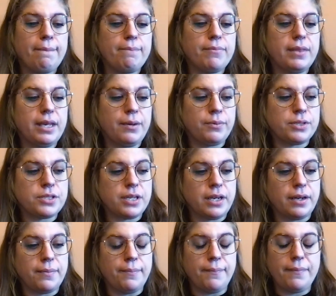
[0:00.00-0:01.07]
It was
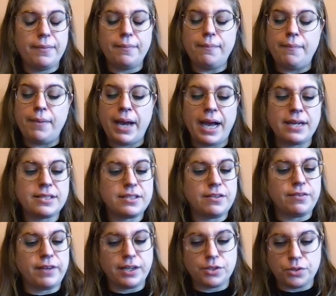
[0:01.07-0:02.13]
a massive
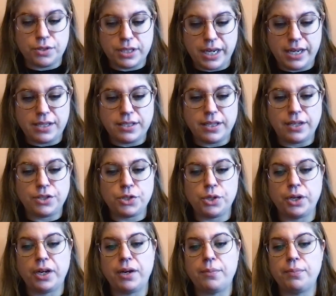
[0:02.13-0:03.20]
exercise that
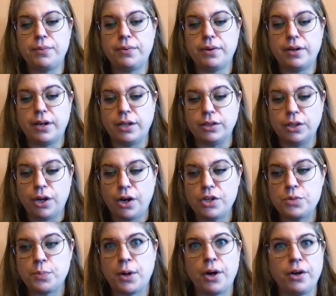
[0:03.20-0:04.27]
took up a
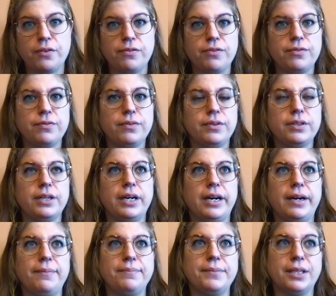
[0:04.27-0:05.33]
large part of
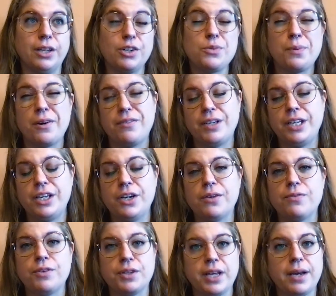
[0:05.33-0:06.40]
a year
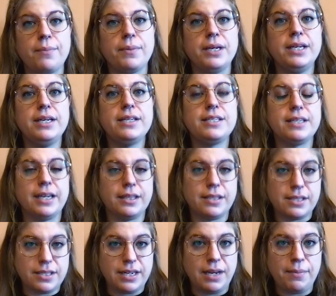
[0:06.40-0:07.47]
for them to get
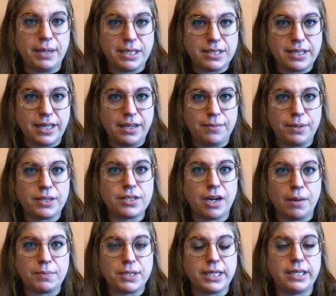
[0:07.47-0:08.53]
this naming scheme
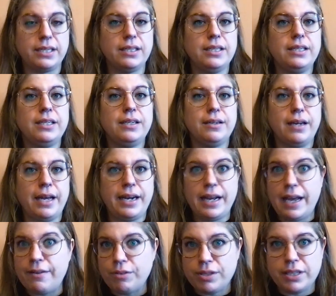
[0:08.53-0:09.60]
adopted and
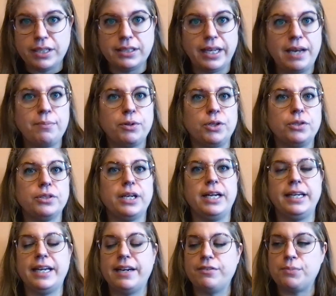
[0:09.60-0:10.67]
everything labeled and
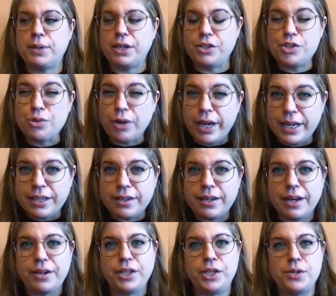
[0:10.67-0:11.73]
get everybody trained on
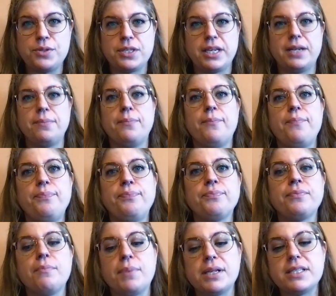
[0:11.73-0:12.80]
how to use it.
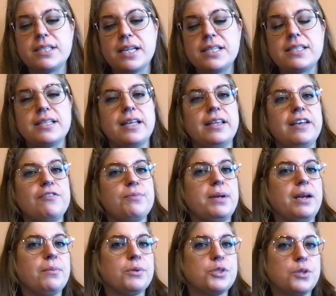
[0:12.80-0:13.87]
But since then, they've been
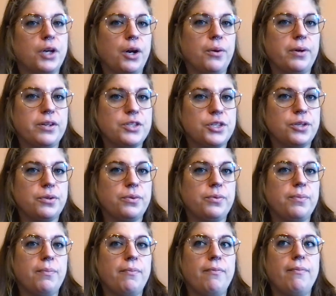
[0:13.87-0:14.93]
able to go into
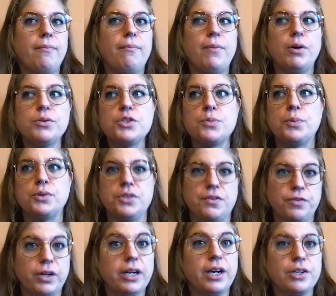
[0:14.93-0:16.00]
multiple
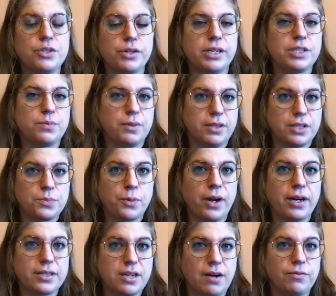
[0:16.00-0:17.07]
different countries with this
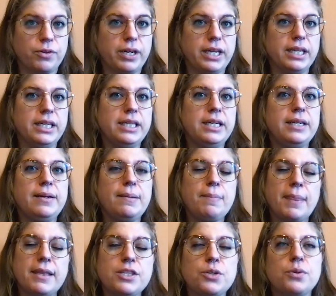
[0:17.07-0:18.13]
product offering.
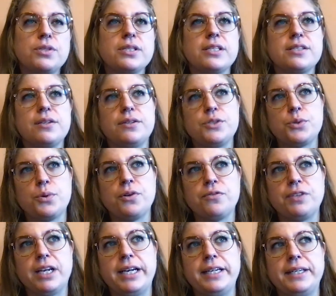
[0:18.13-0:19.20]
And so it's sort of
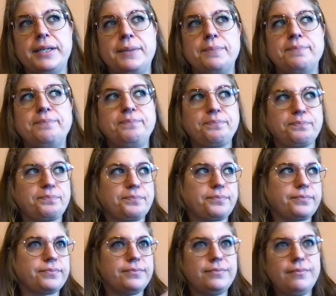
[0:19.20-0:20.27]
like,
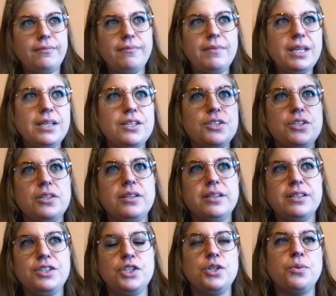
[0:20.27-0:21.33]

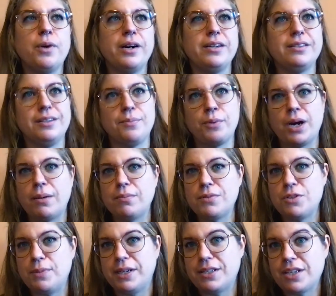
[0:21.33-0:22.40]
do you want the problem to
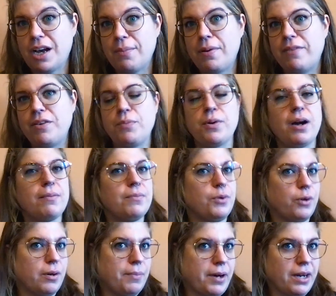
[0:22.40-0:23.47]
be a top-heavy problem or
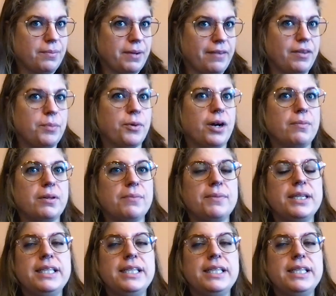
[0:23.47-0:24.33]
a bottom-heavy problem?